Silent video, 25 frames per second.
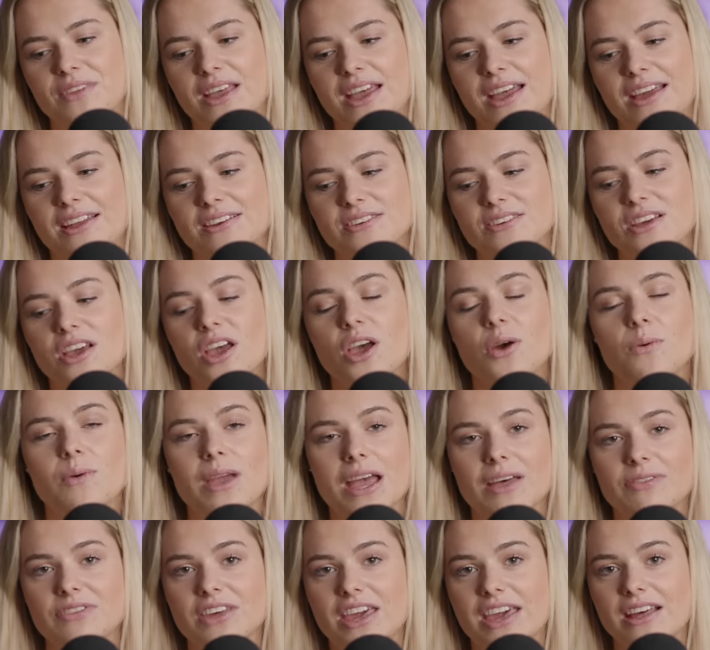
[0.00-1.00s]
And we
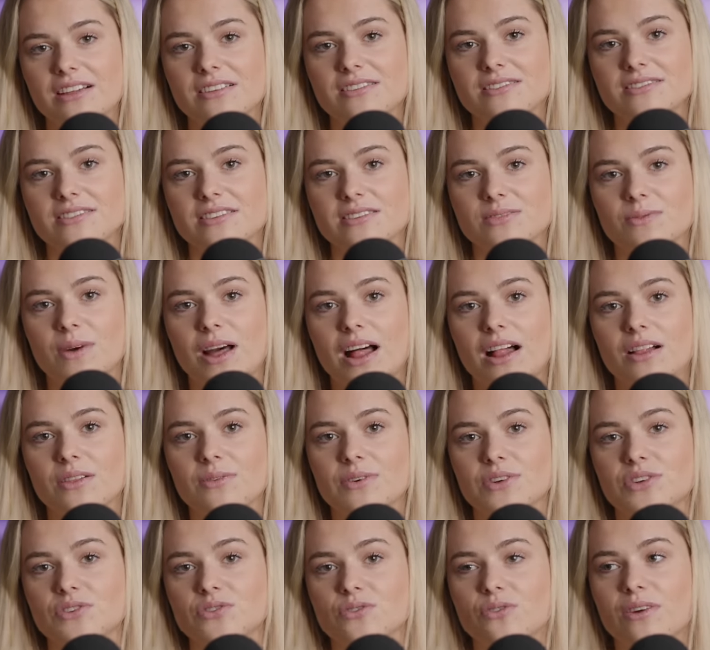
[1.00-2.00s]
have the hills as well,
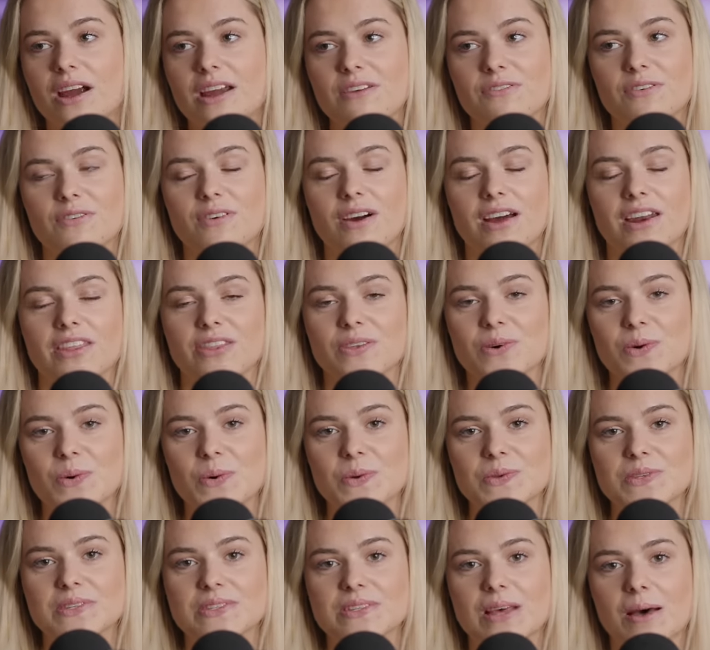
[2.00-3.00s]
which is great for riding the
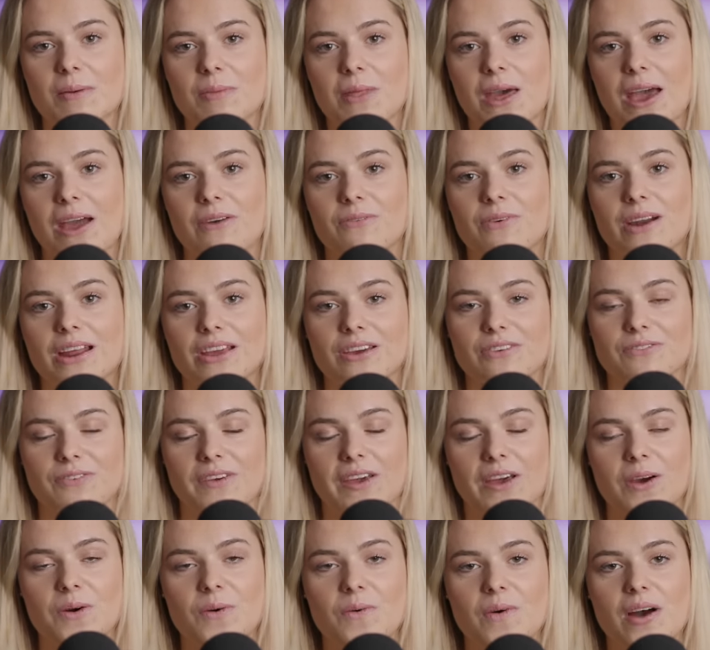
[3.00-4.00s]
horses up there, really good for
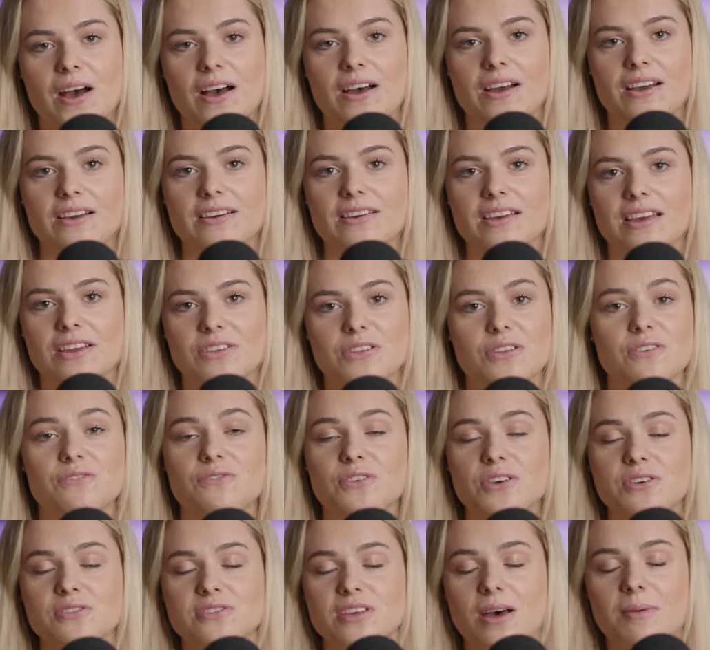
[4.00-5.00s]
hill work, and the
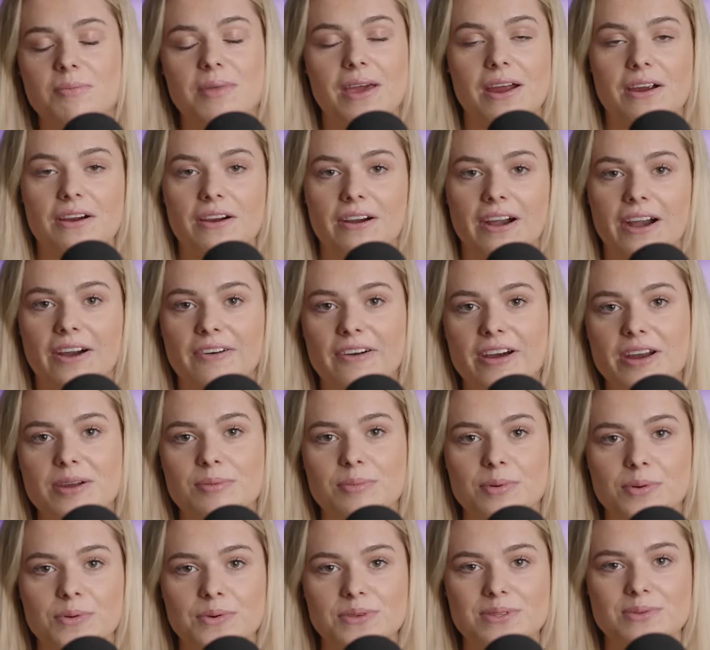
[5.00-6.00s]
views up there are
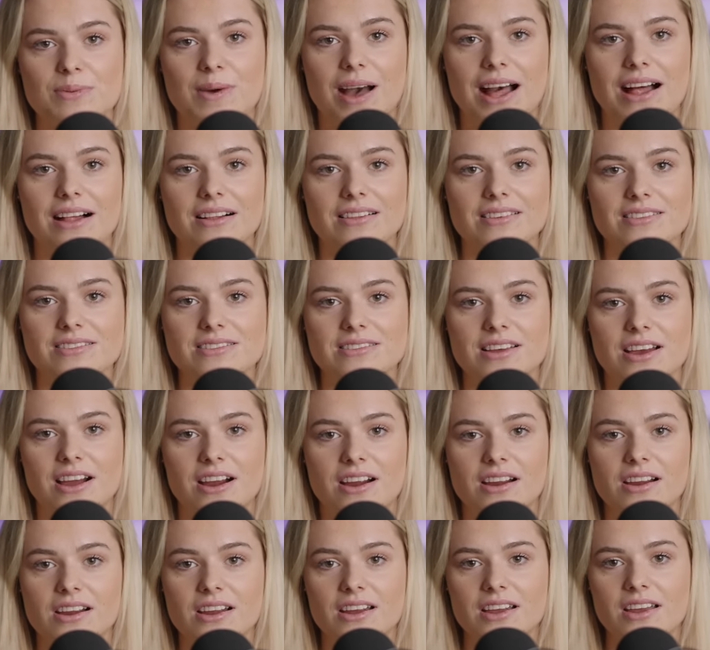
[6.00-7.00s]
incredible as well.
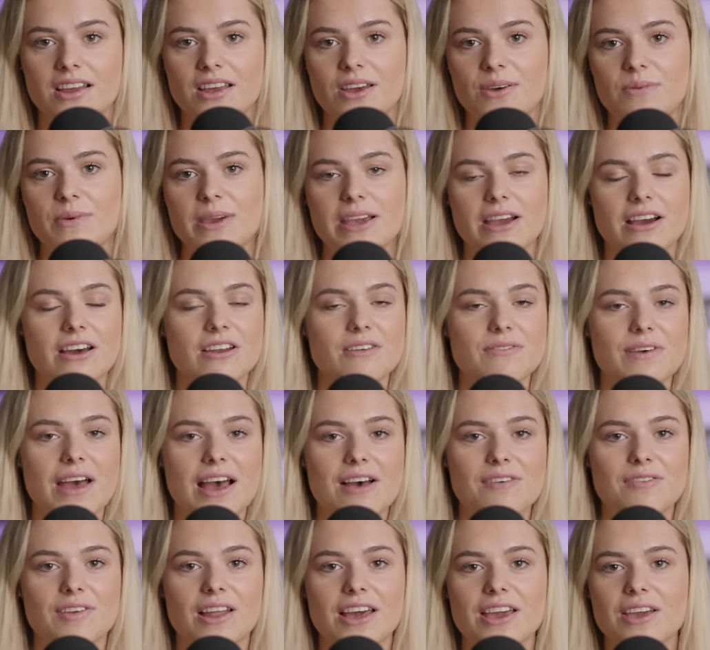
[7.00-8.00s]
So we kind of
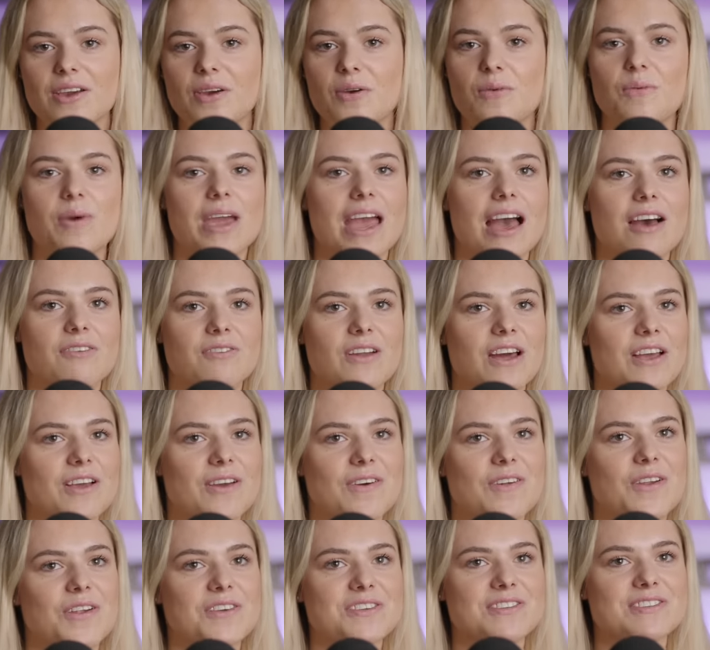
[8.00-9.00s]
have like
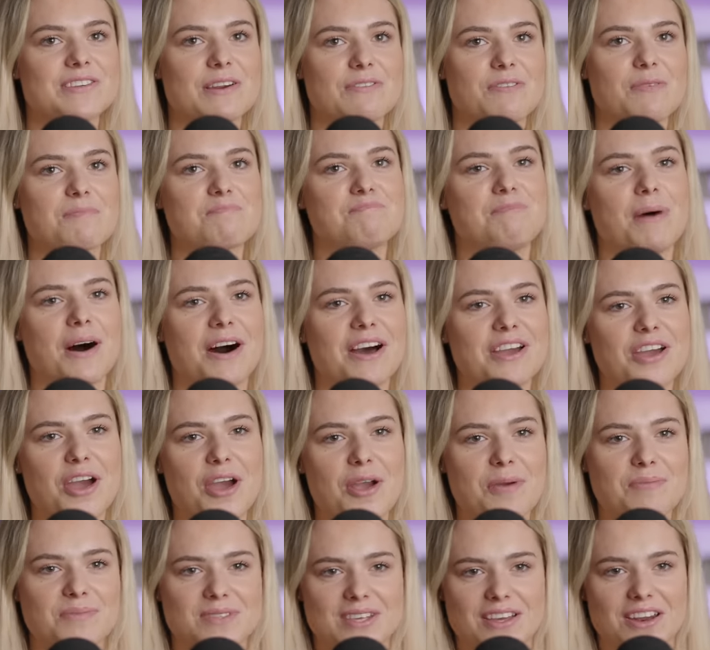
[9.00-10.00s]
lots of different
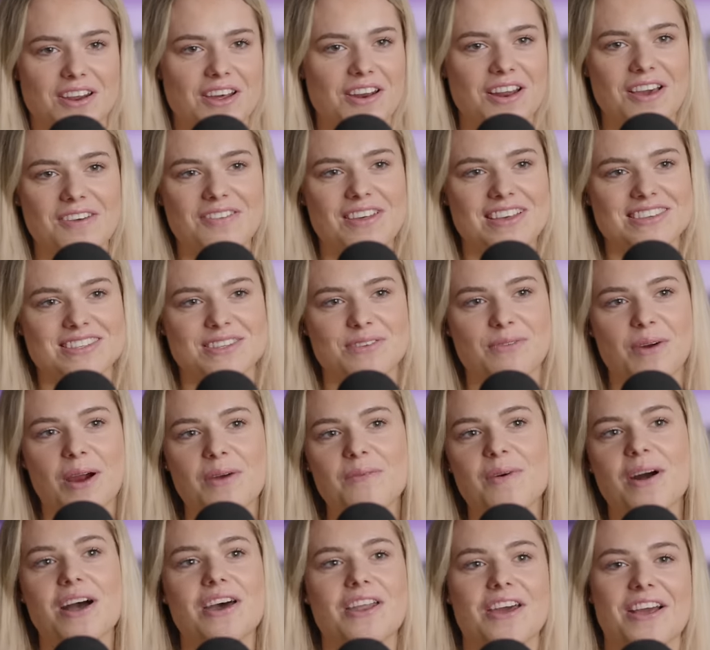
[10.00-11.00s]
biomes. I don't know if that's the
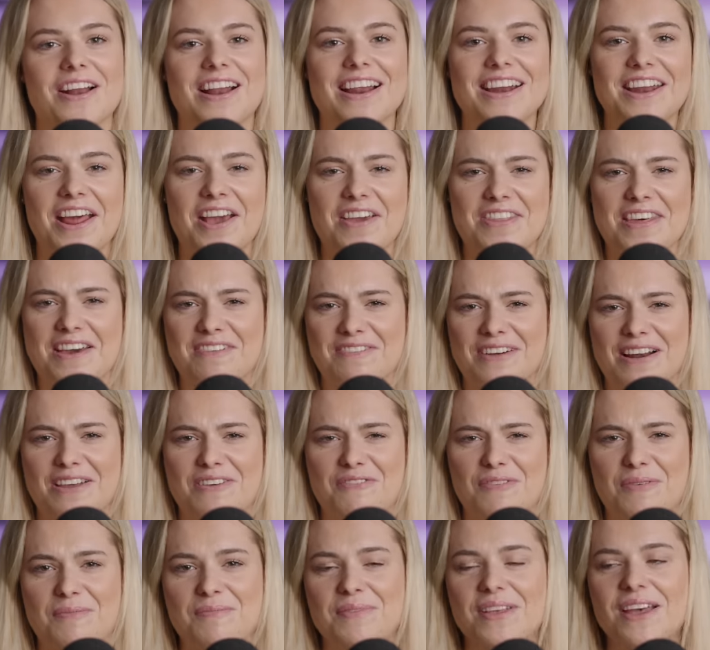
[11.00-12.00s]
right word. I only know that really
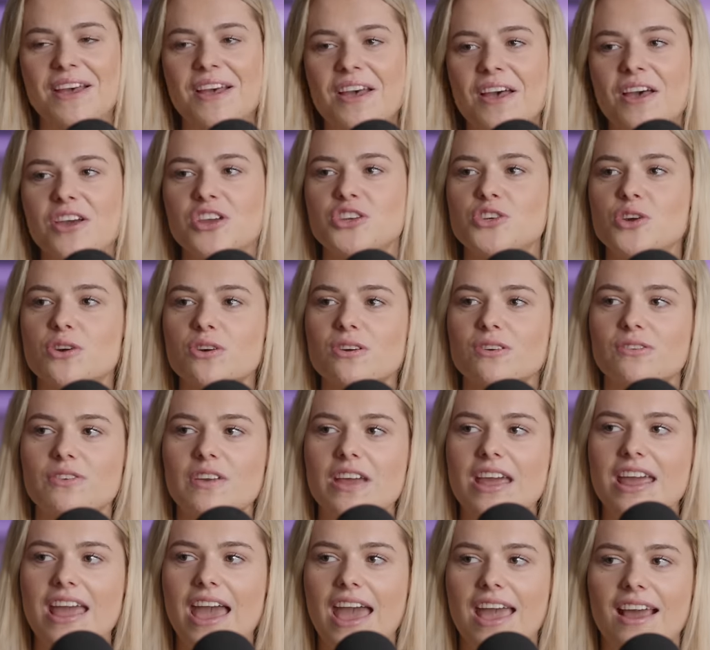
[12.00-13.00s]
from
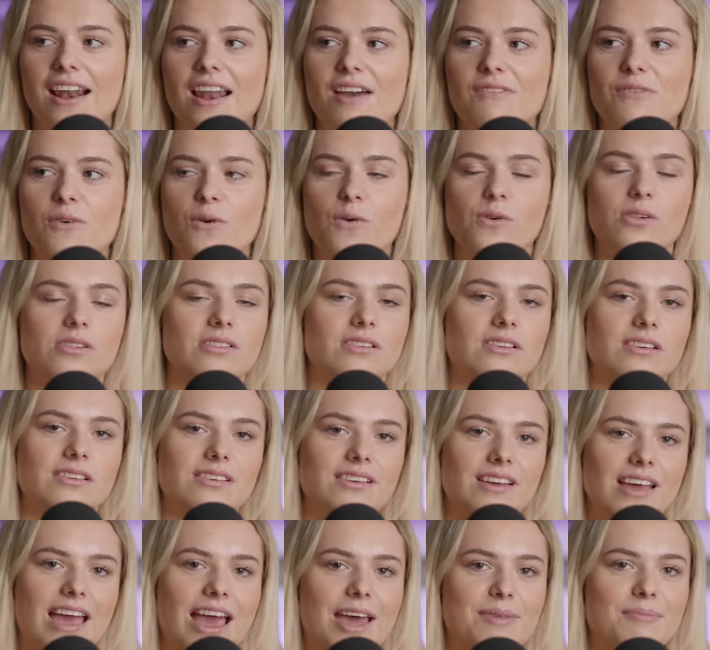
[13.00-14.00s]
geography, A-level,
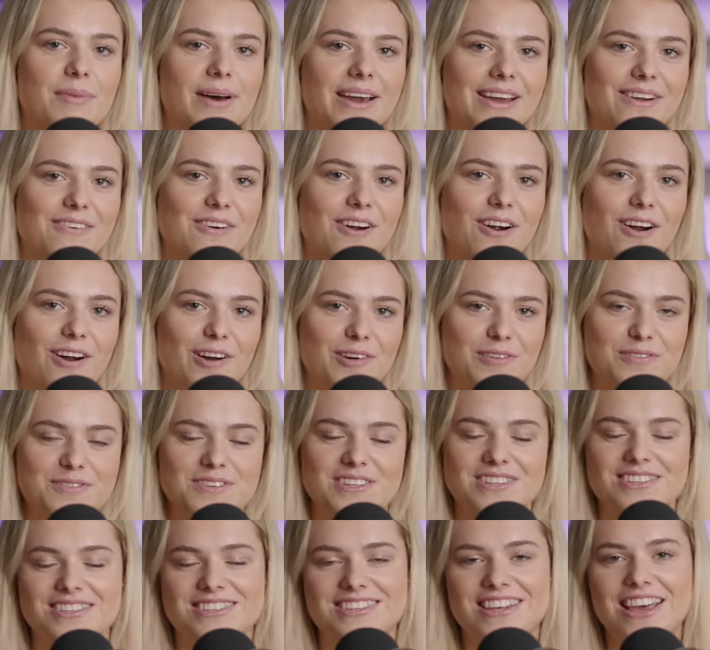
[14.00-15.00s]
and
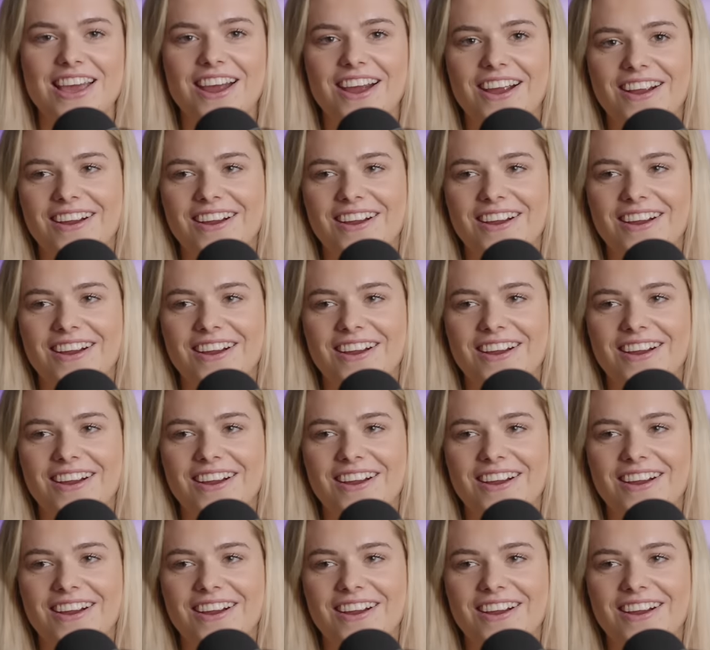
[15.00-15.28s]
Minecraft. So